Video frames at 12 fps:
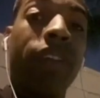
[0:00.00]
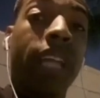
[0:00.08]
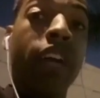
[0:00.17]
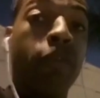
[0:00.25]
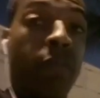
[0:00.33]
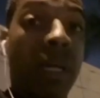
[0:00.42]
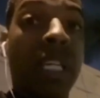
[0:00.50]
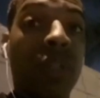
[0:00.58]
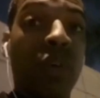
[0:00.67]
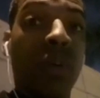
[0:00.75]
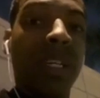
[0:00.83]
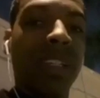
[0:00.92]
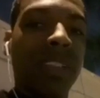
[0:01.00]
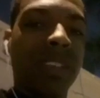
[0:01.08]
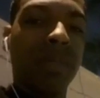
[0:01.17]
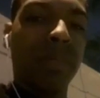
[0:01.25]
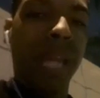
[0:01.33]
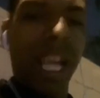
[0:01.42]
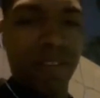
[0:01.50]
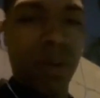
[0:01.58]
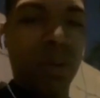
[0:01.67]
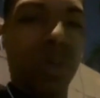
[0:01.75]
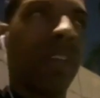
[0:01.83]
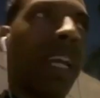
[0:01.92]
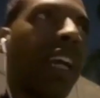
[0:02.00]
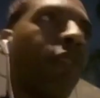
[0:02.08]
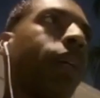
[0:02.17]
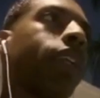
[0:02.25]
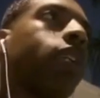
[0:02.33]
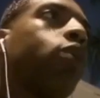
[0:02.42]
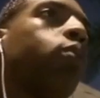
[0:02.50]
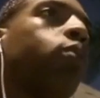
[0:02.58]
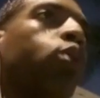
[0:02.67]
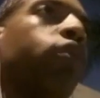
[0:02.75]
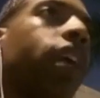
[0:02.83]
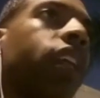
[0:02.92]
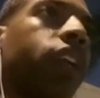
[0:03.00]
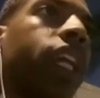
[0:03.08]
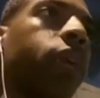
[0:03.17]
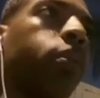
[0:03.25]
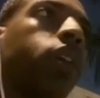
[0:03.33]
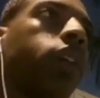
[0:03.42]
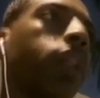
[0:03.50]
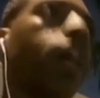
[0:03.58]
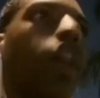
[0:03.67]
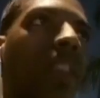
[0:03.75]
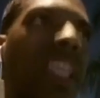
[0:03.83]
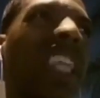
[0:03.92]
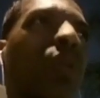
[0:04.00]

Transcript: of money normally, black folks who have a lot of money, who move out of their neighborhood, they usually